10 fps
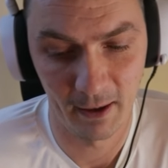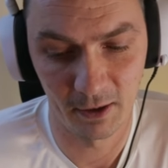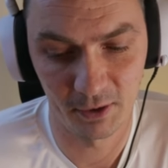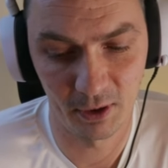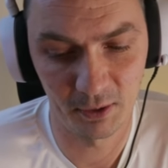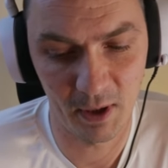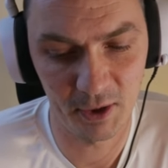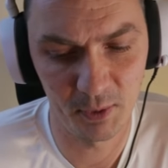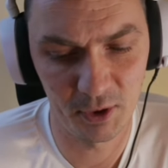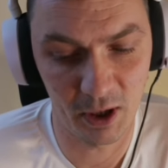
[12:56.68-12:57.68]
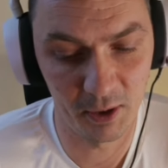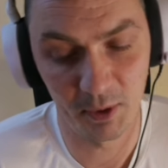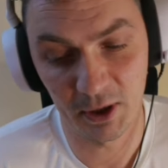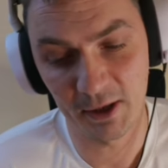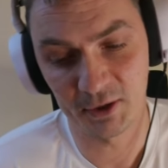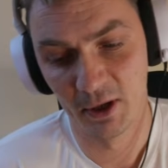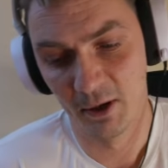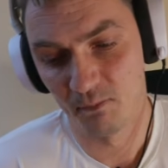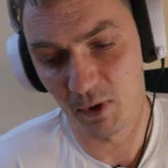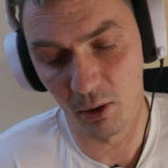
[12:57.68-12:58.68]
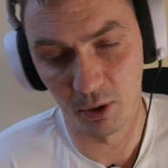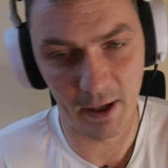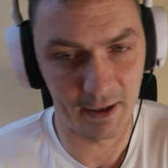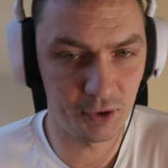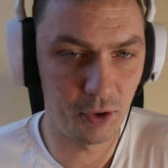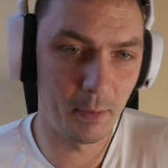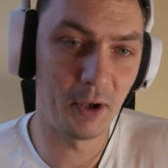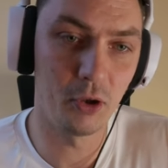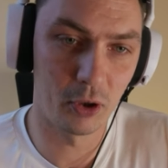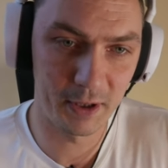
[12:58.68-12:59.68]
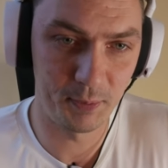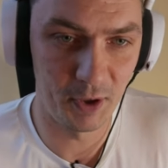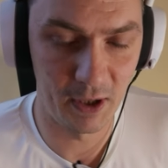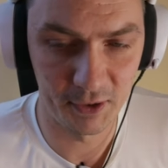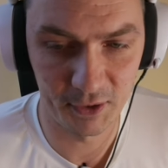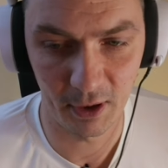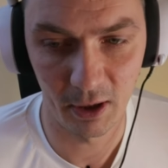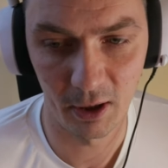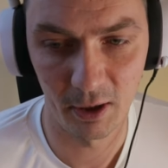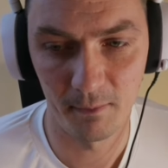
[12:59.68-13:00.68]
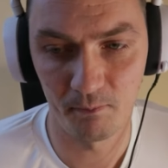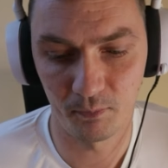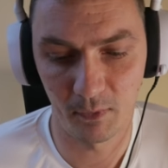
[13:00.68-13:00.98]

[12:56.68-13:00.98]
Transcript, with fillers: this must be challenging. But I want to ask you about your experience of